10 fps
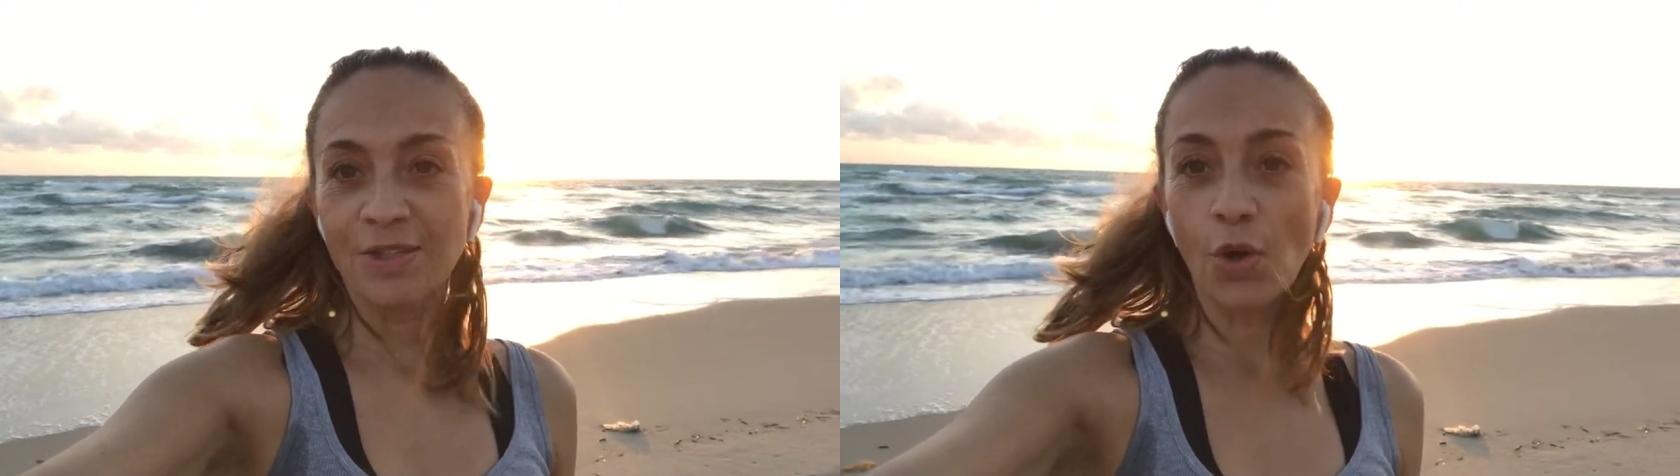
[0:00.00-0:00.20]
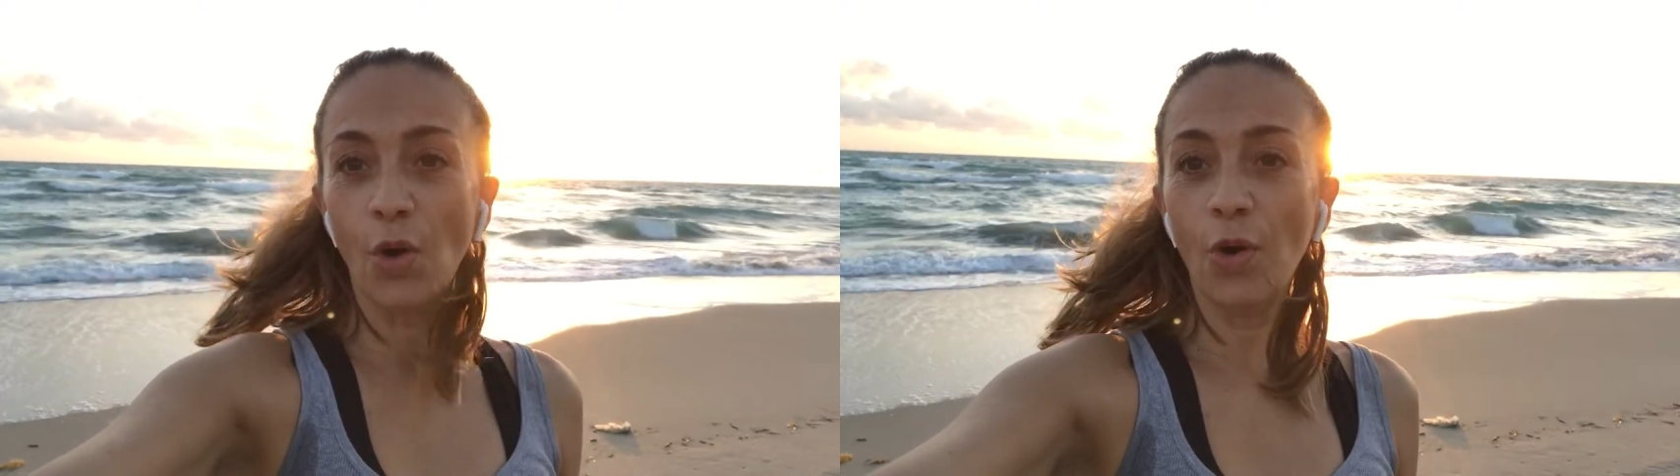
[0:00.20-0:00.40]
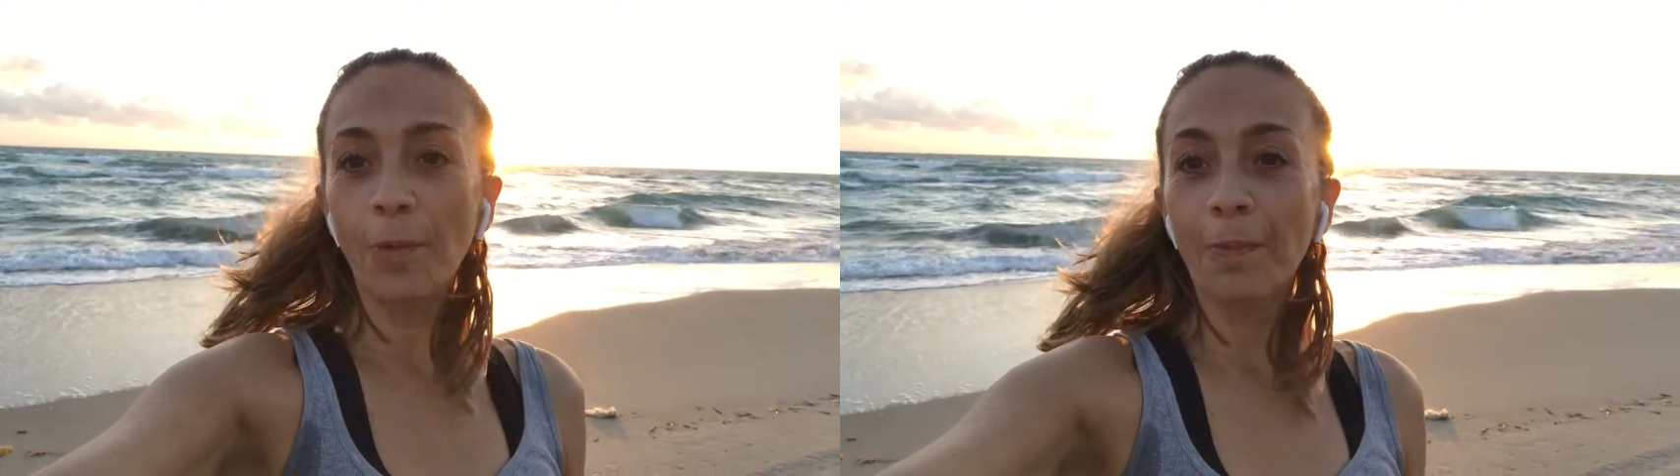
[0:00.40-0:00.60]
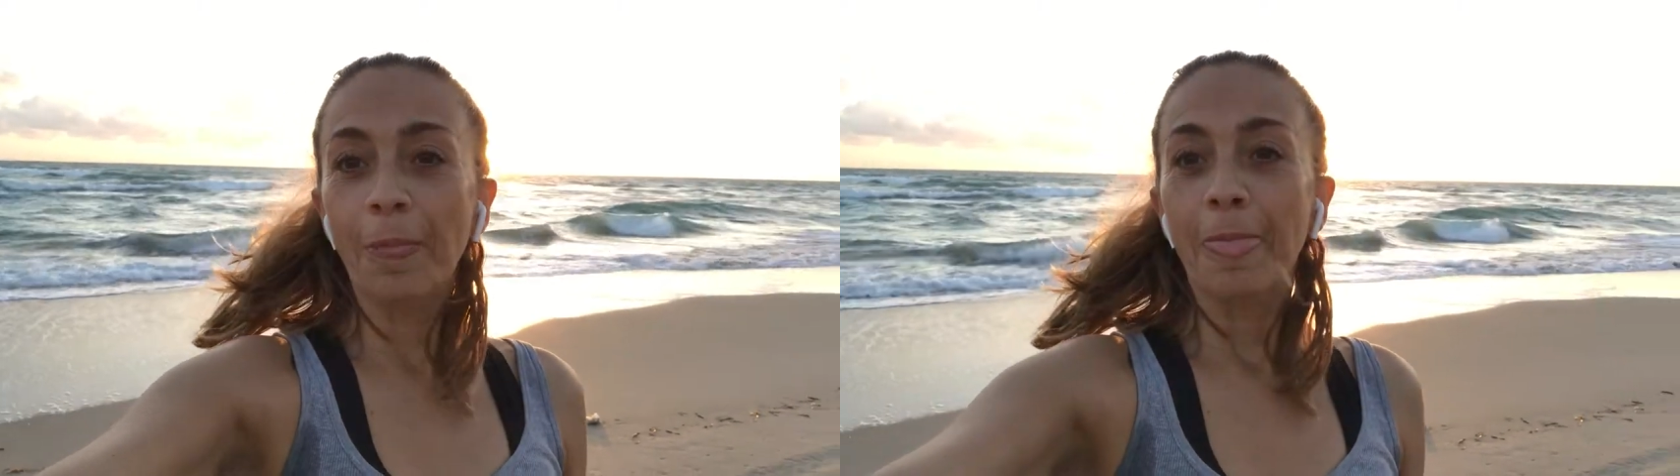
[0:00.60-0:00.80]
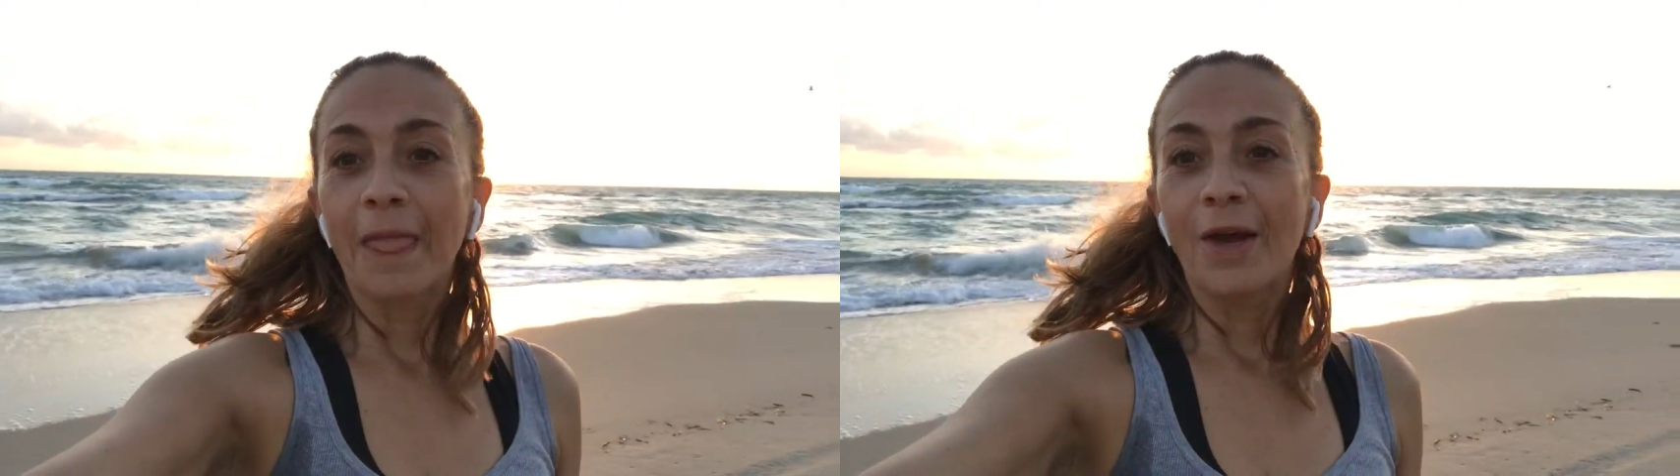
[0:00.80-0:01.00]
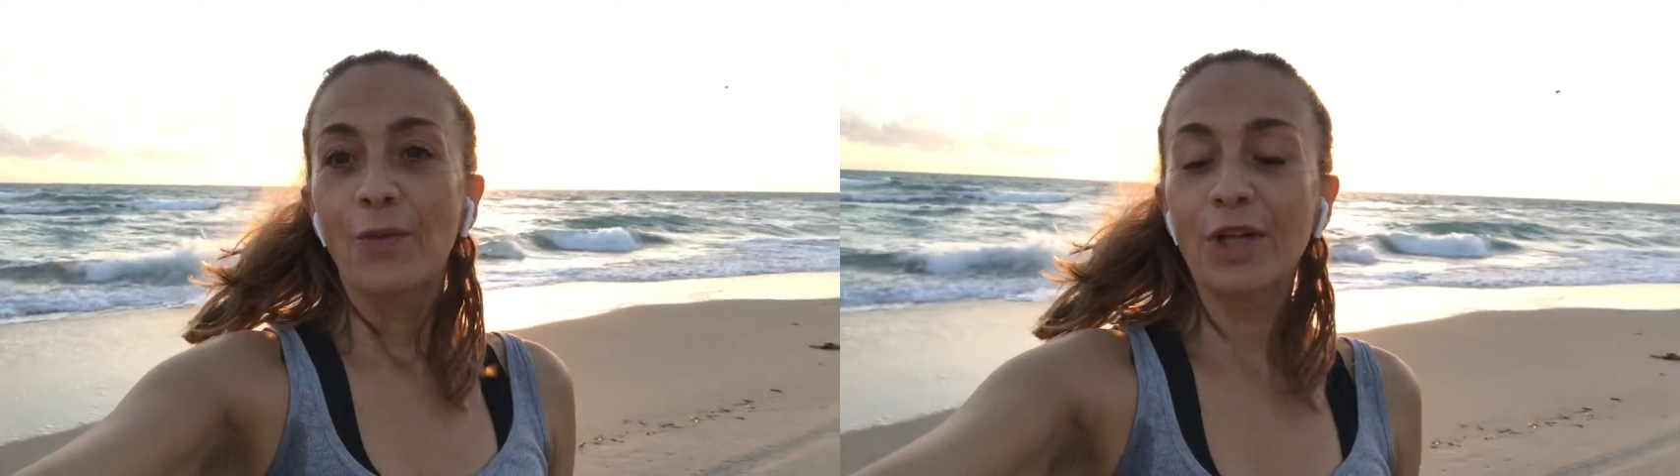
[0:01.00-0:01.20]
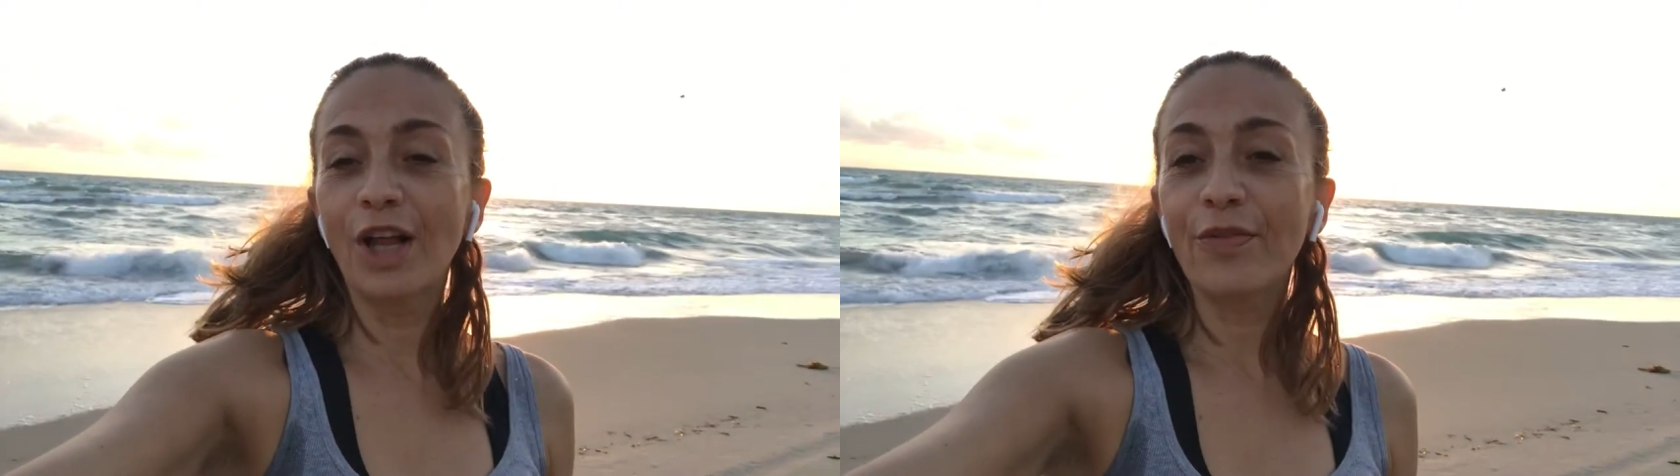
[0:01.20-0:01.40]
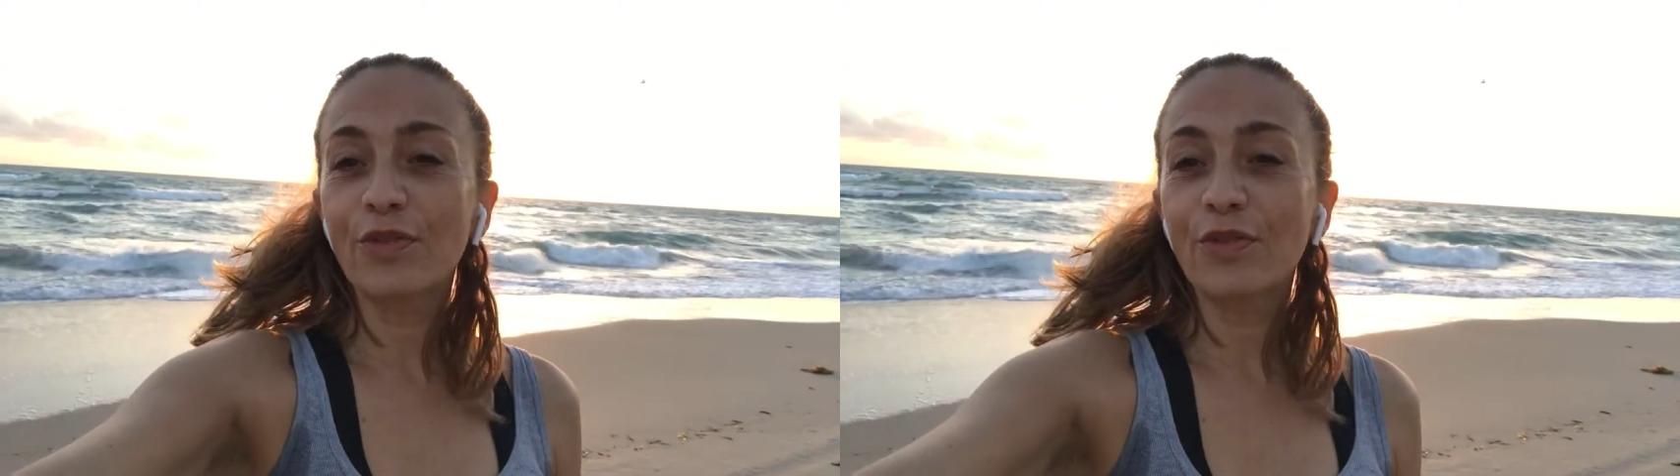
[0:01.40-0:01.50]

So we'd love